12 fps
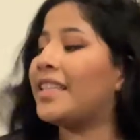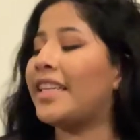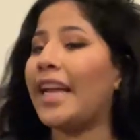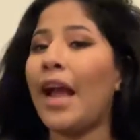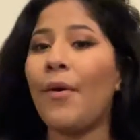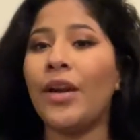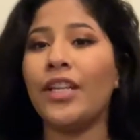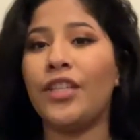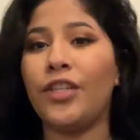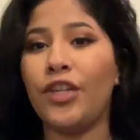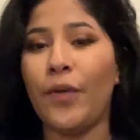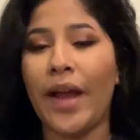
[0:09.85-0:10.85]
Today I wanted to
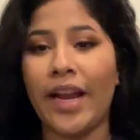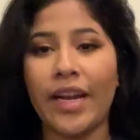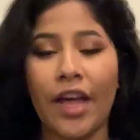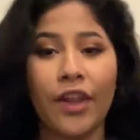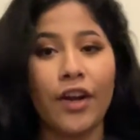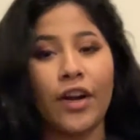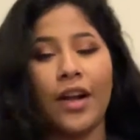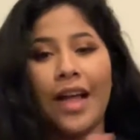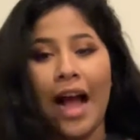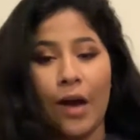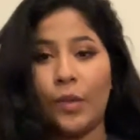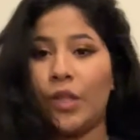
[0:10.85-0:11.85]
do another
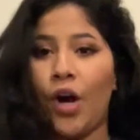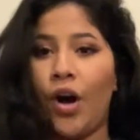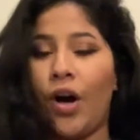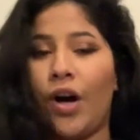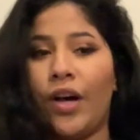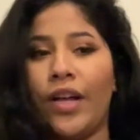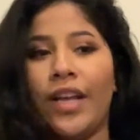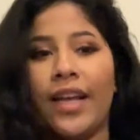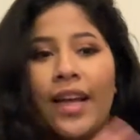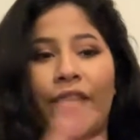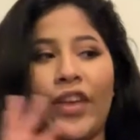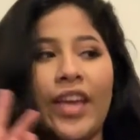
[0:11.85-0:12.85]
house haul.
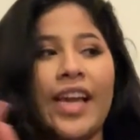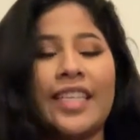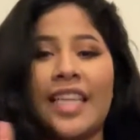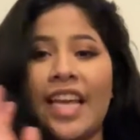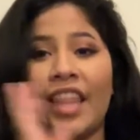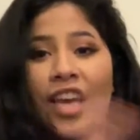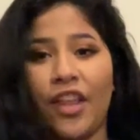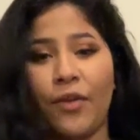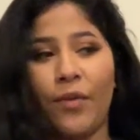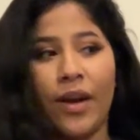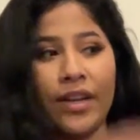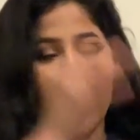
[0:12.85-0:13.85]
I feel like you guys like the other
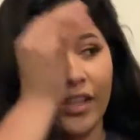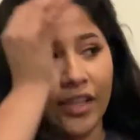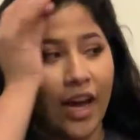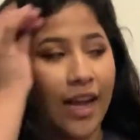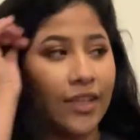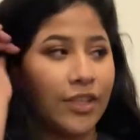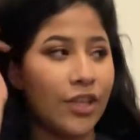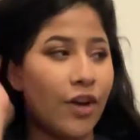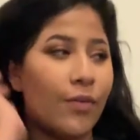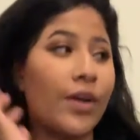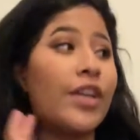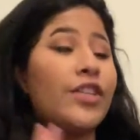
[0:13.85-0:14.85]
one a lot, so
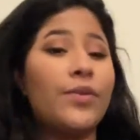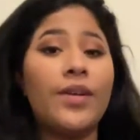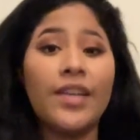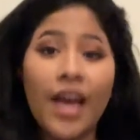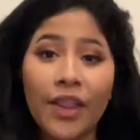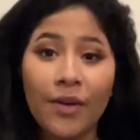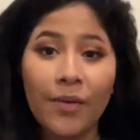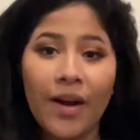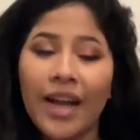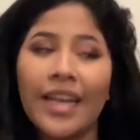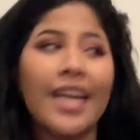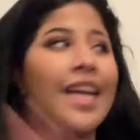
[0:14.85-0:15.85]
we're gonna do another
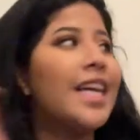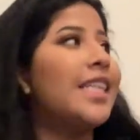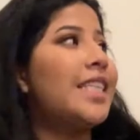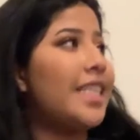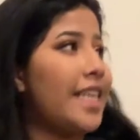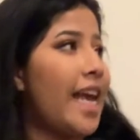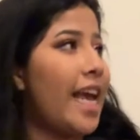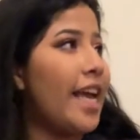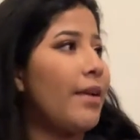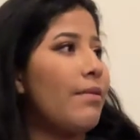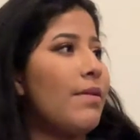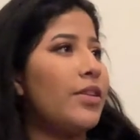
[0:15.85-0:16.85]
one
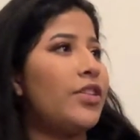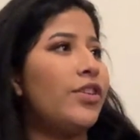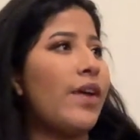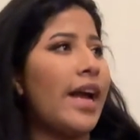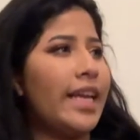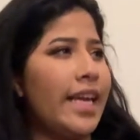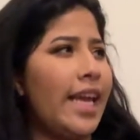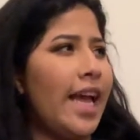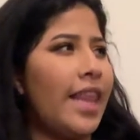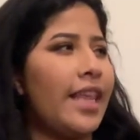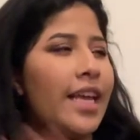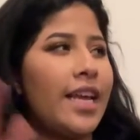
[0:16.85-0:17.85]
today. We went to Ikea
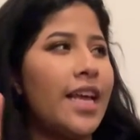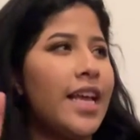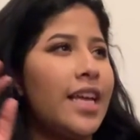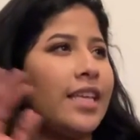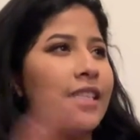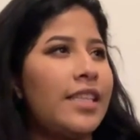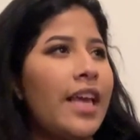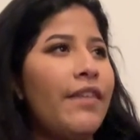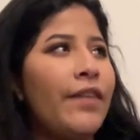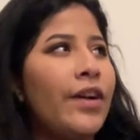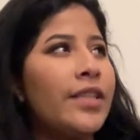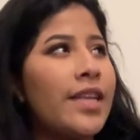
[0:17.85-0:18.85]
and then
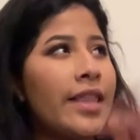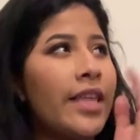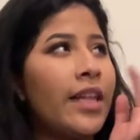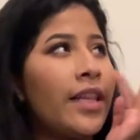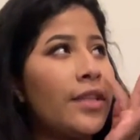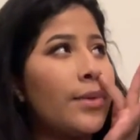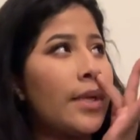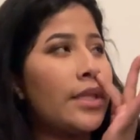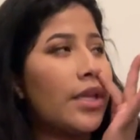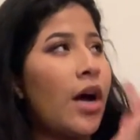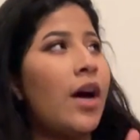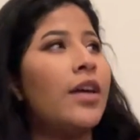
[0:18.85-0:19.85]
Savers, I think that's what it's
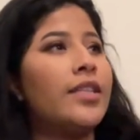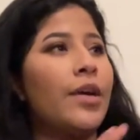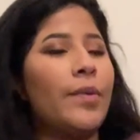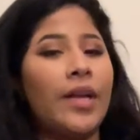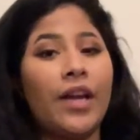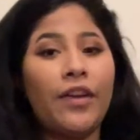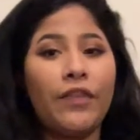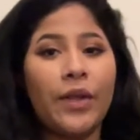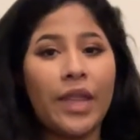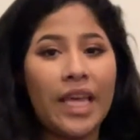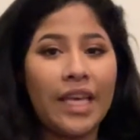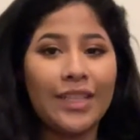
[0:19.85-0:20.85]
called, and we got a few
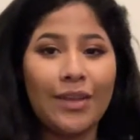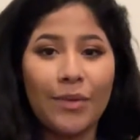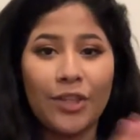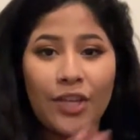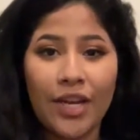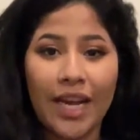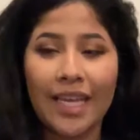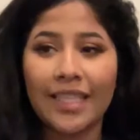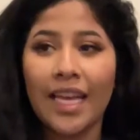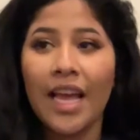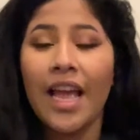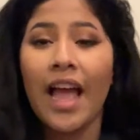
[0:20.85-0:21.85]
things. I'm gonna show you guys
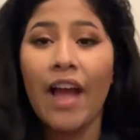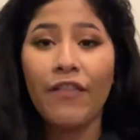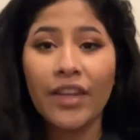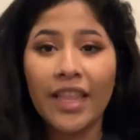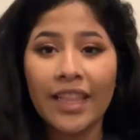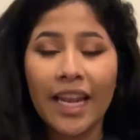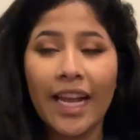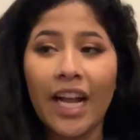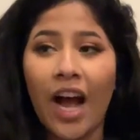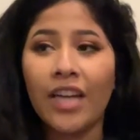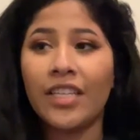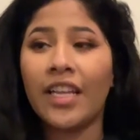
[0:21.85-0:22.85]
everything that I got.